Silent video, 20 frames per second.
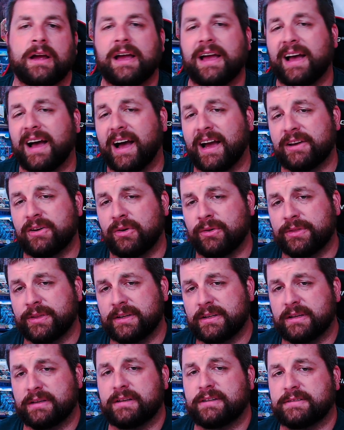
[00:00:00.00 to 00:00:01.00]
I don't
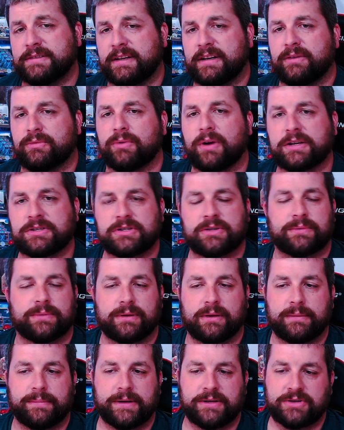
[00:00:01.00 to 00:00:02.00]
think that there's any rush to
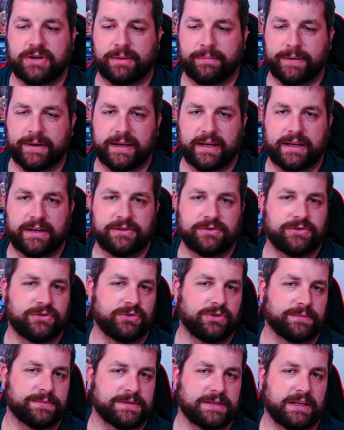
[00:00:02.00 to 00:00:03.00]
really be jumping
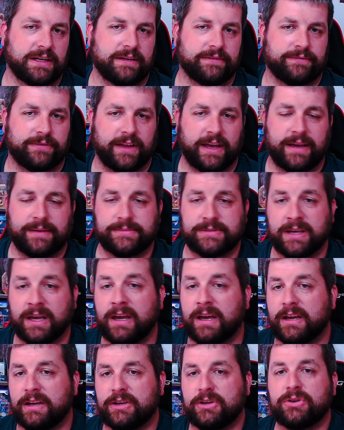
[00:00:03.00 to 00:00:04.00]
into Obsidian Flames.
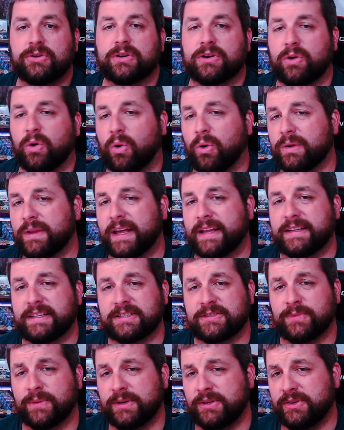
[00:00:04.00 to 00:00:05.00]
You can hold on
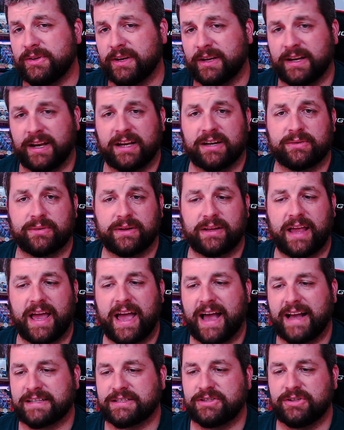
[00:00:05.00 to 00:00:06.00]
this one, you can kind of
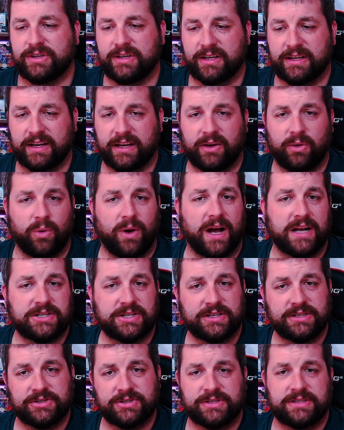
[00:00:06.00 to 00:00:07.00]
relax, you can kind of watch
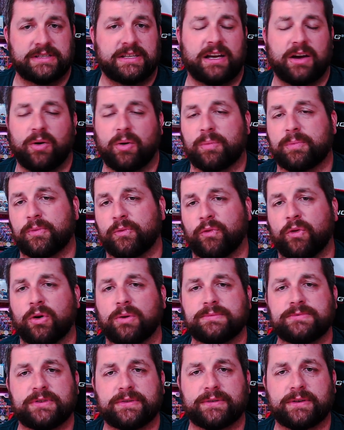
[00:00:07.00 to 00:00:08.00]
it and just see how it
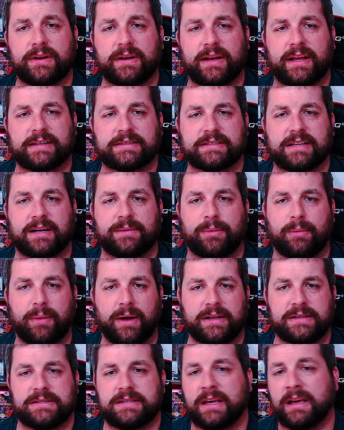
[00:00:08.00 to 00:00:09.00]
performs over the next couple months